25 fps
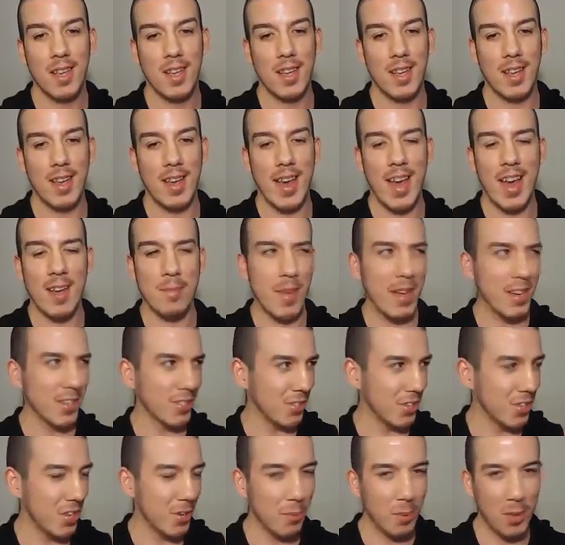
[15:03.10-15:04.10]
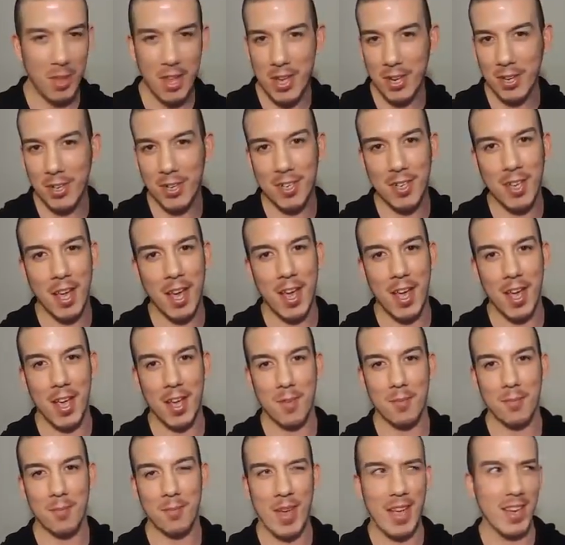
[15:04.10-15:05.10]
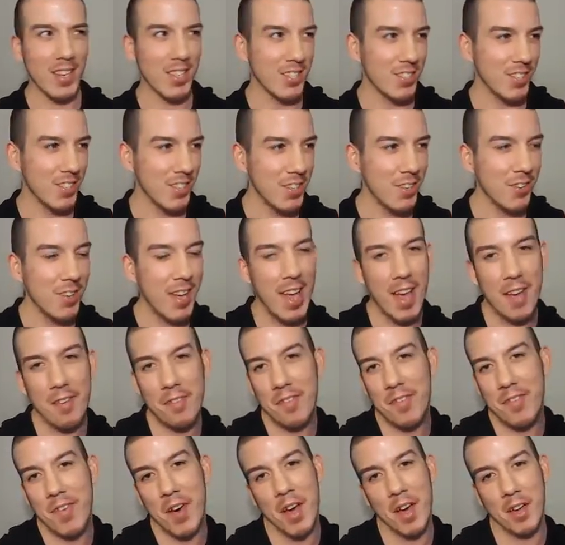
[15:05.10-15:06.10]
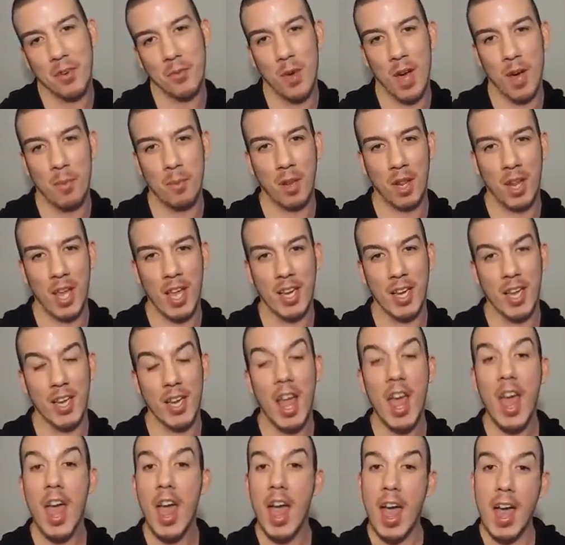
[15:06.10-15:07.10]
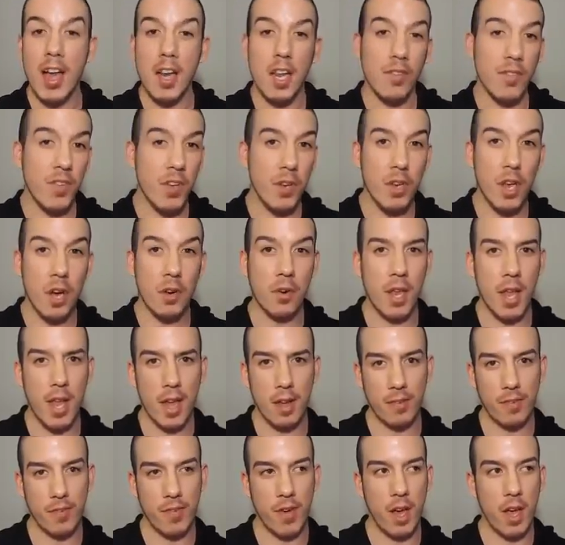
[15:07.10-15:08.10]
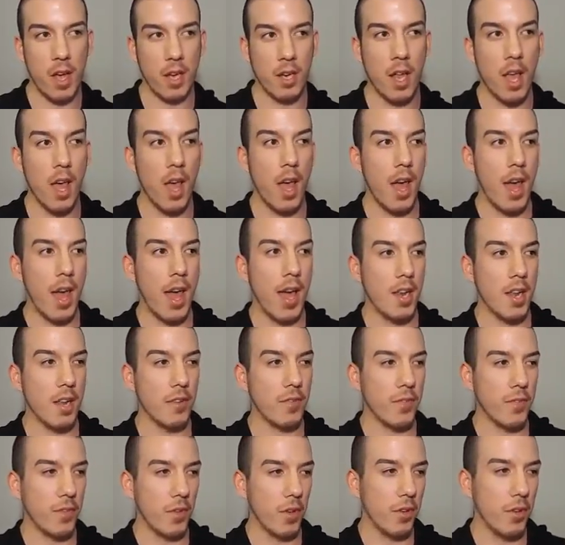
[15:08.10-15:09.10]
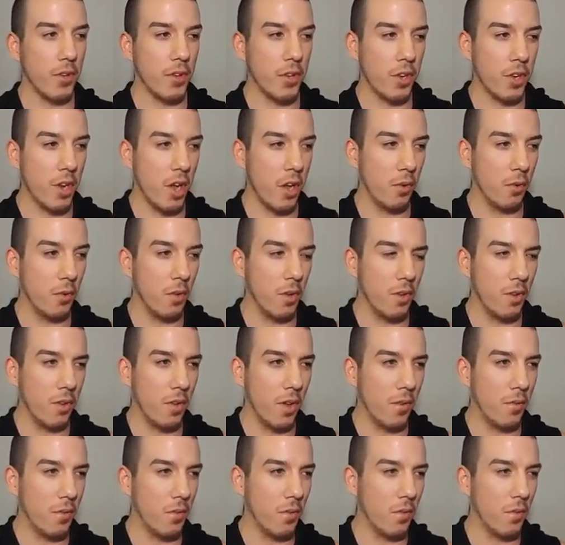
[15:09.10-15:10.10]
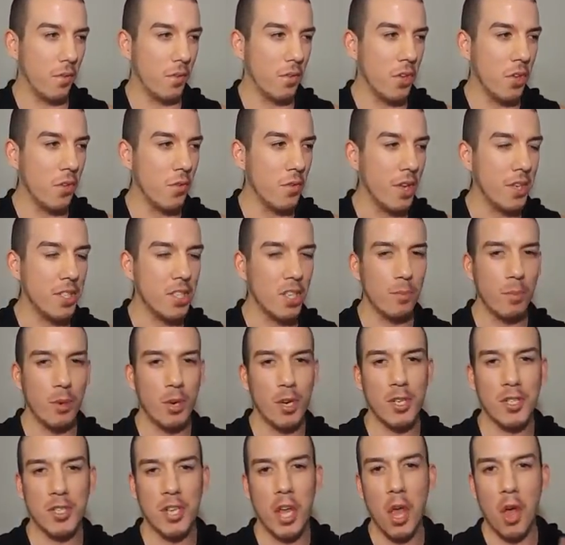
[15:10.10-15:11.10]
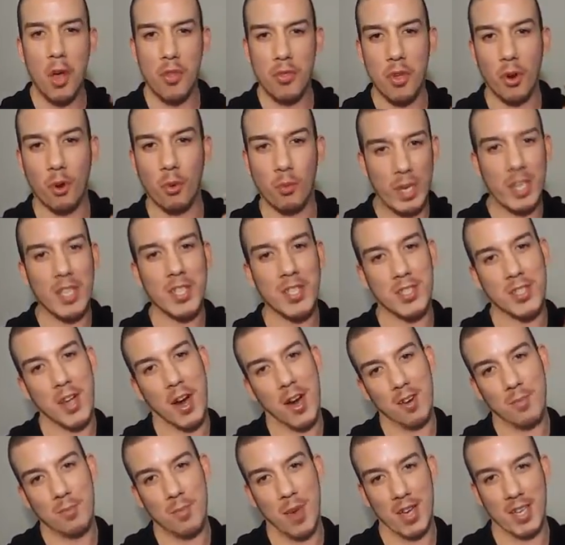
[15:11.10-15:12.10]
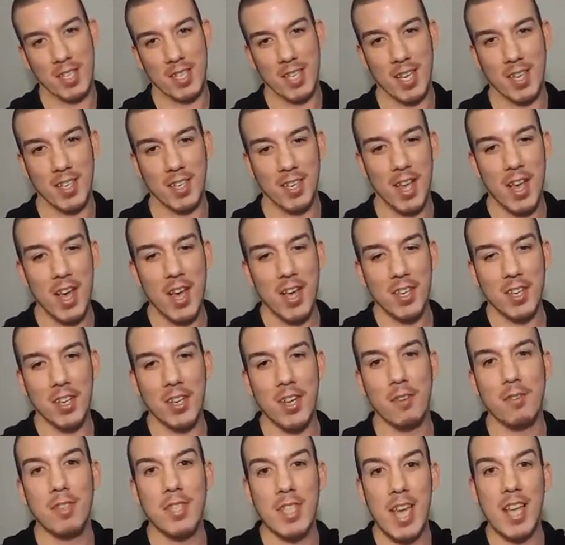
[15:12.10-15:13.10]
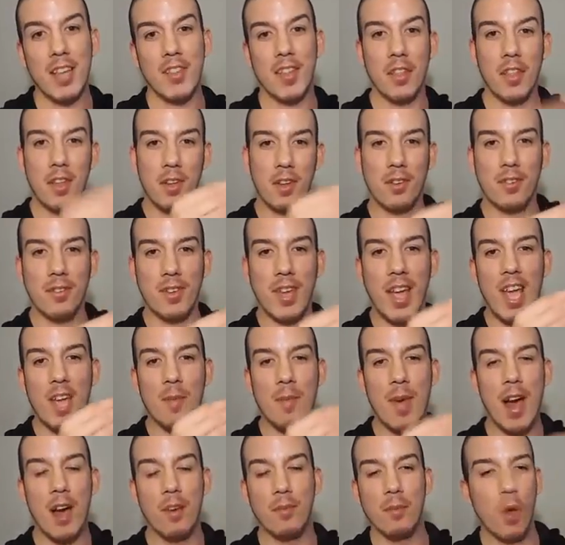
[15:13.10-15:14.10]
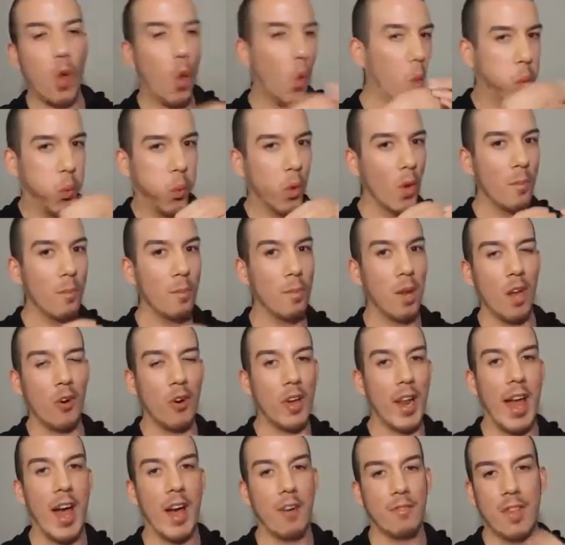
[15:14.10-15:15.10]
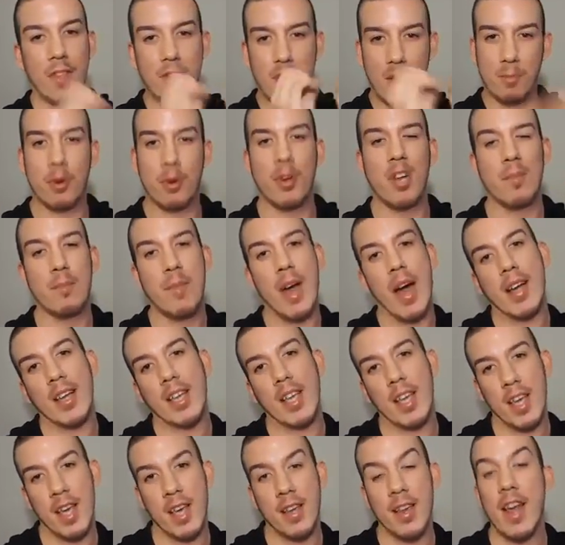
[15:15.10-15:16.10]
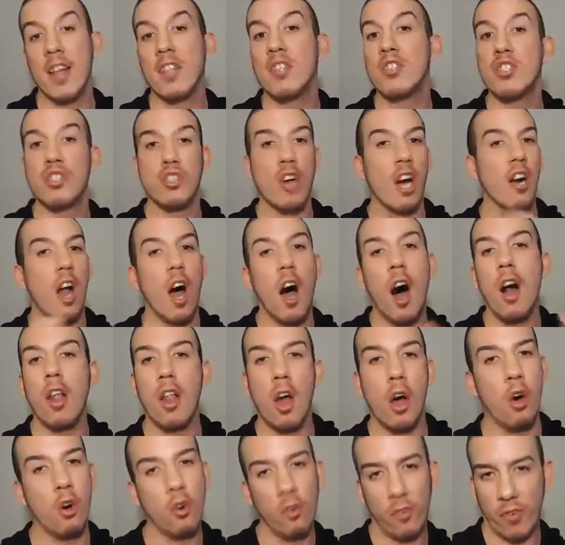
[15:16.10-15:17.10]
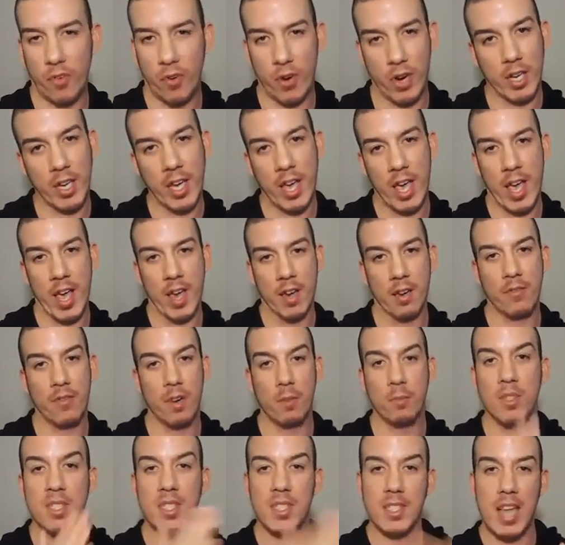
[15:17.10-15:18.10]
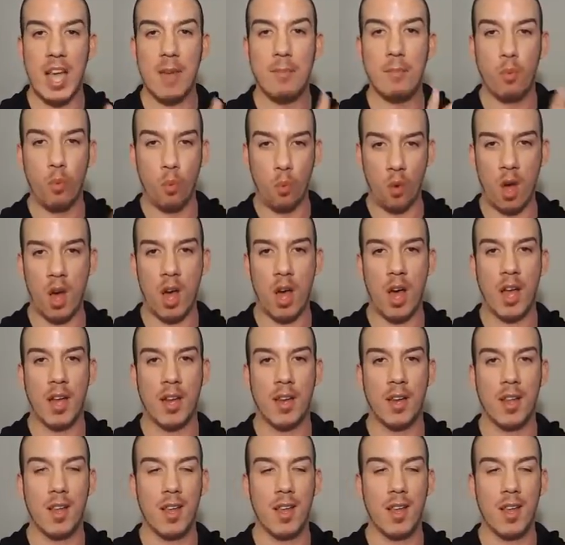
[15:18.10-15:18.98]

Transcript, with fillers: And make sure you play a good game. Make sure you have fun while playing it. And if you don't have fun, and if, you know, you need to push the restart button, you know, take the little game out, blow it out, and then put it back in and start all over again from step one,